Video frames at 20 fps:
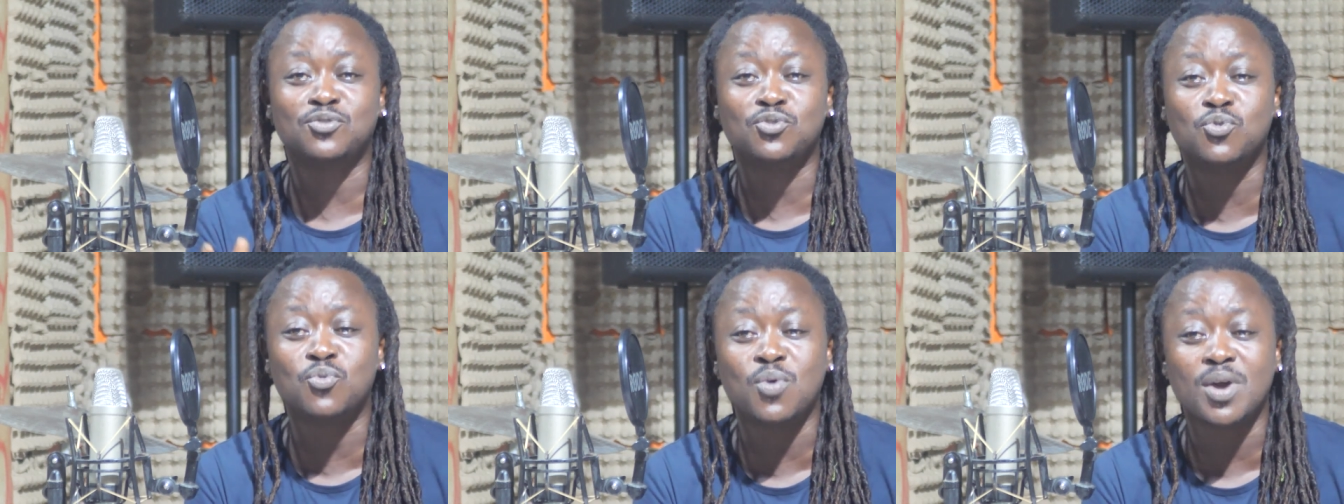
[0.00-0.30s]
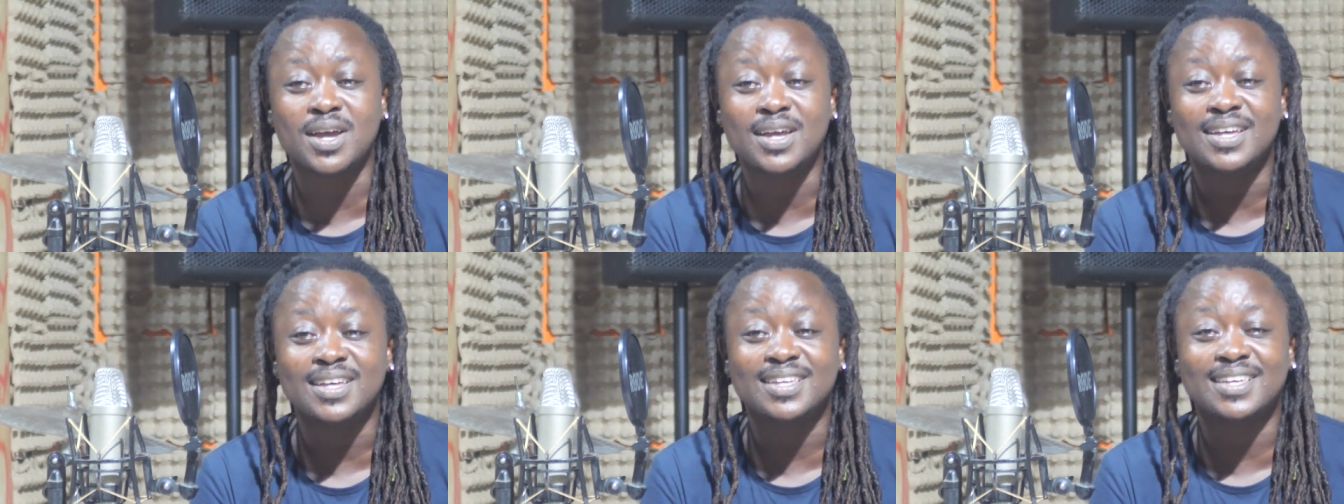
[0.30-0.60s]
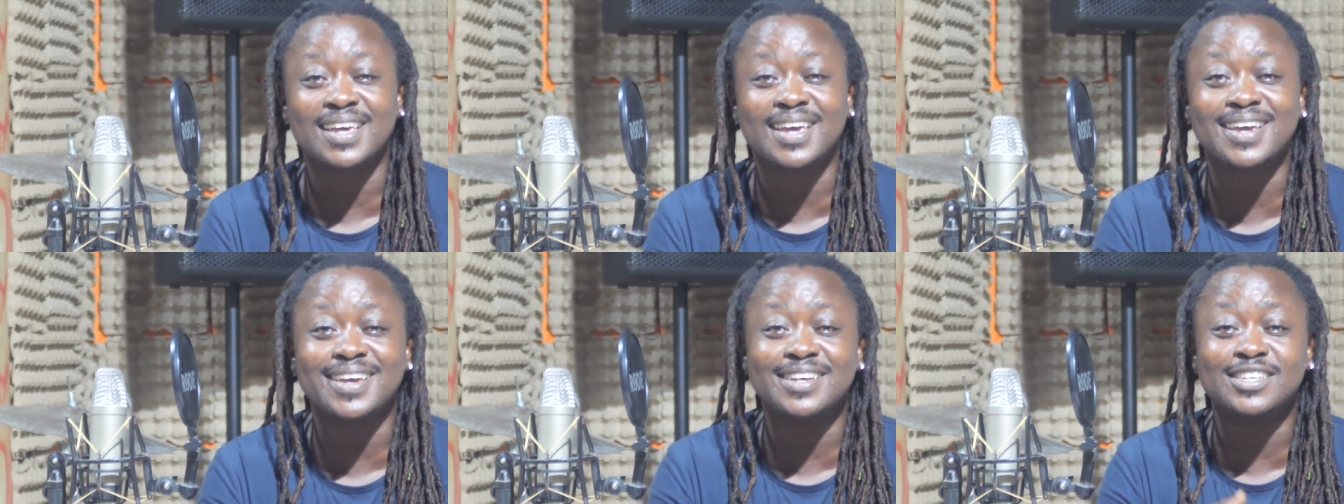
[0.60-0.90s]
Nowhere,
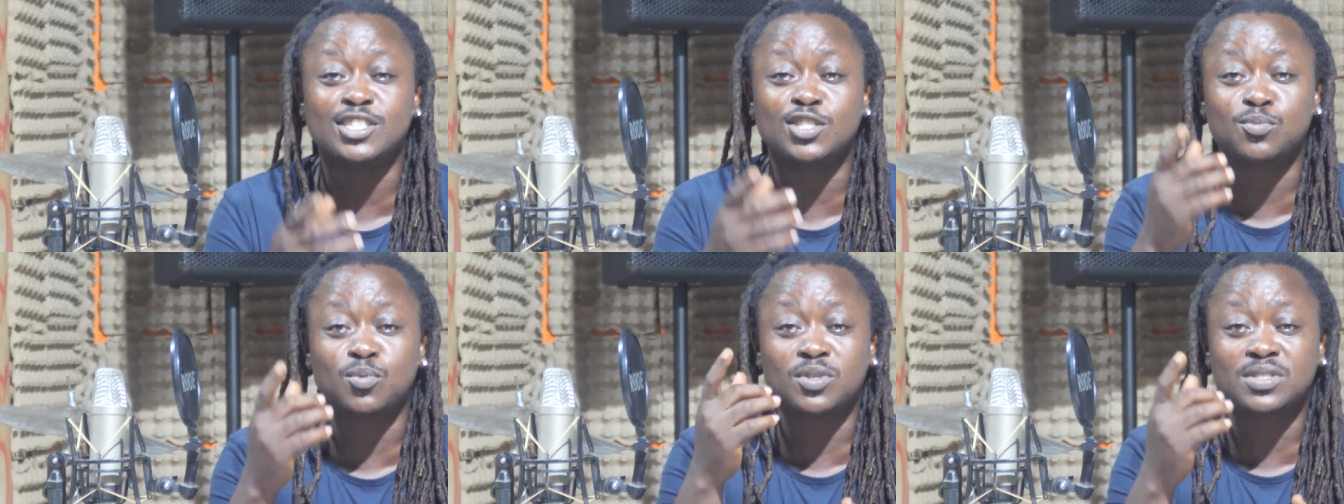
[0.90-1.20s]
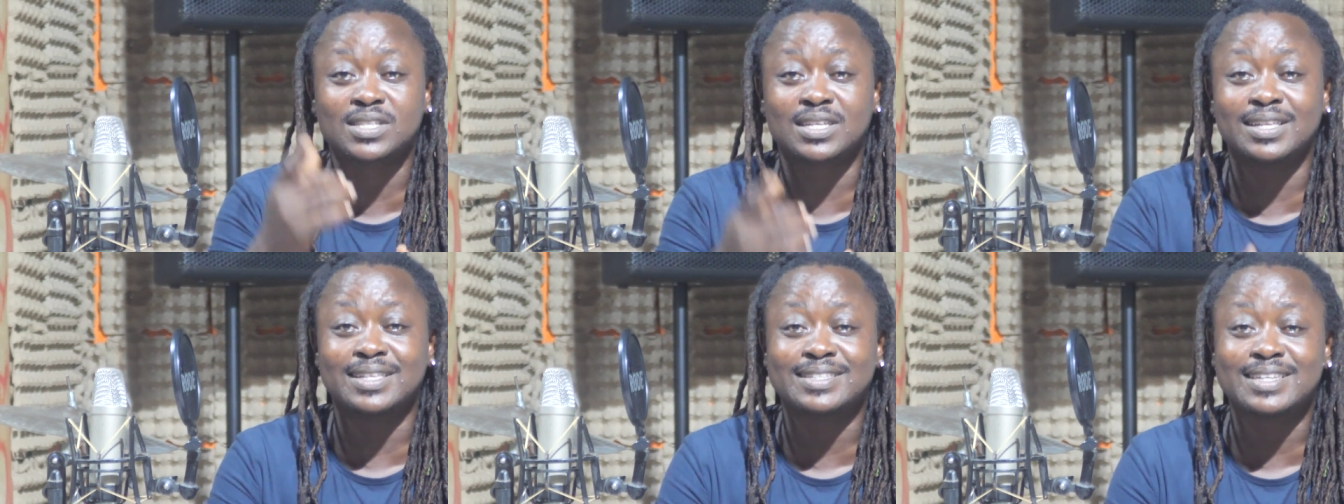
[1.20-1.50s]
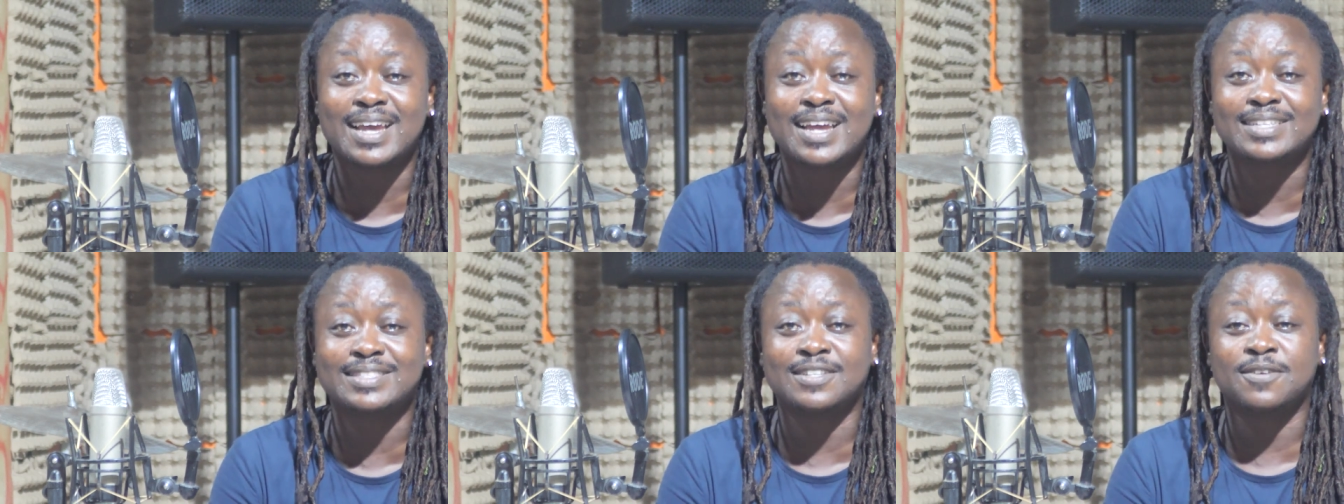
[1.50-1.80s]
okay, it's Asimo Skin
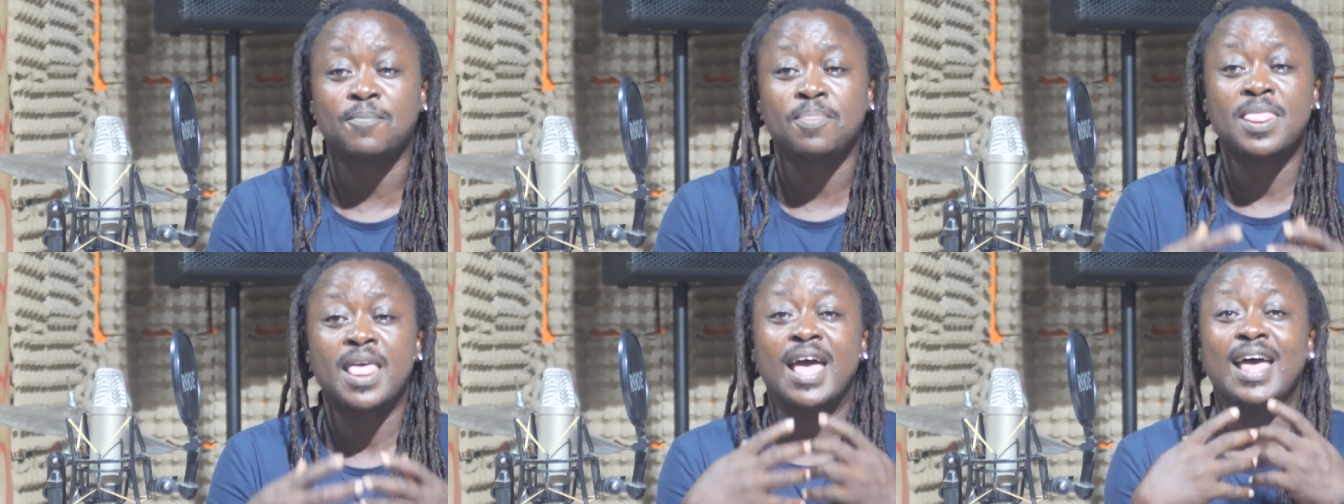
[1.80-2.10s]
Tighty.